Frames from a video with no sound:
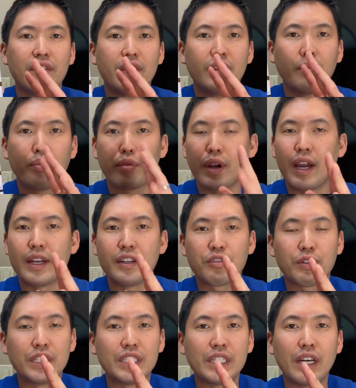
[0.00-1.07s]
The brand has
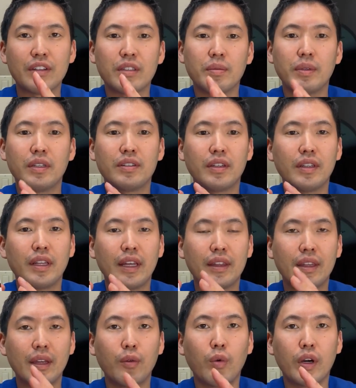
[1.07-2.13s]
reached out to me and said that
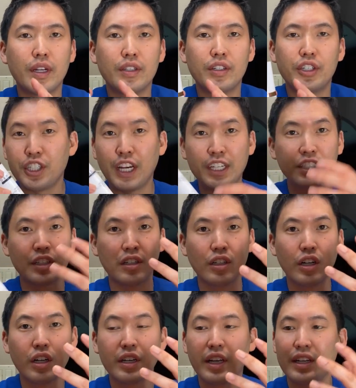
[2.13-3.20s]
they wanted to change the
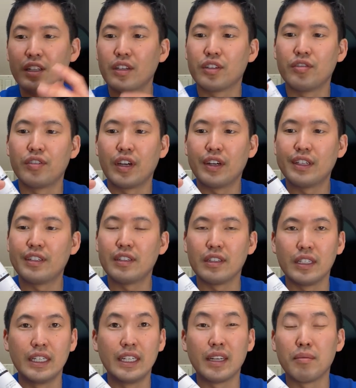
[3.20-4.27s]
look, and it looks very
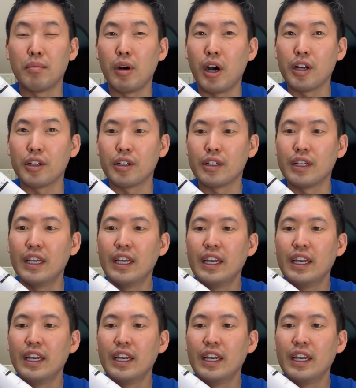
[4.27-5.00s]
sleek and modern.